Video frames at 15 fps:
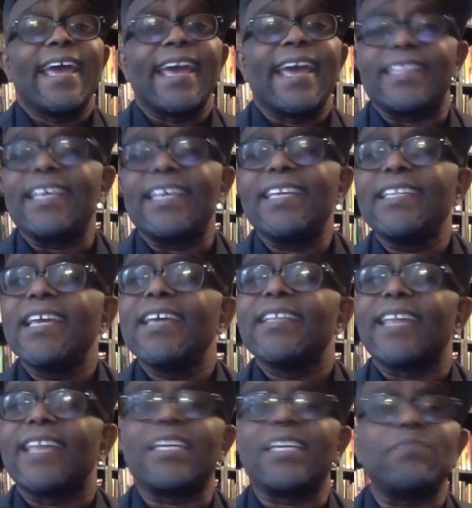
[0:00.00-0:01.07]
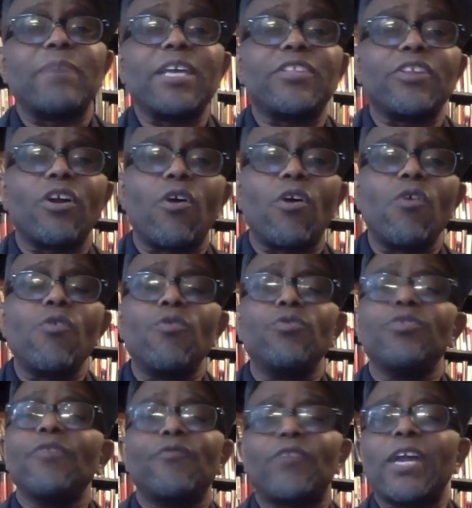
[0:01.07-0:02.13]
And then they can make their
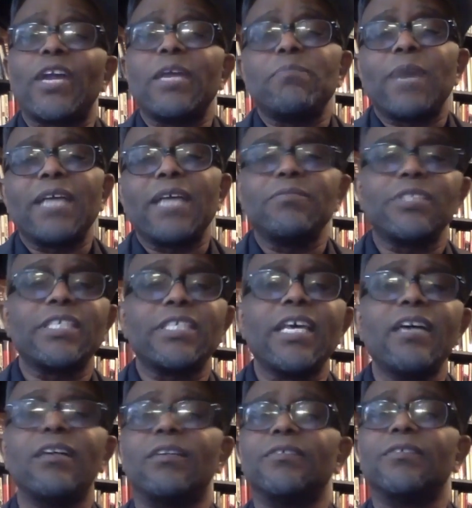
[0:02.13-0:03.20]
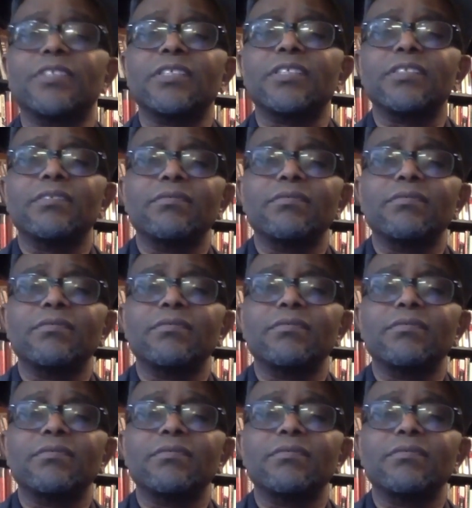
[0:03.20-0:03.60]
own frame by themselves.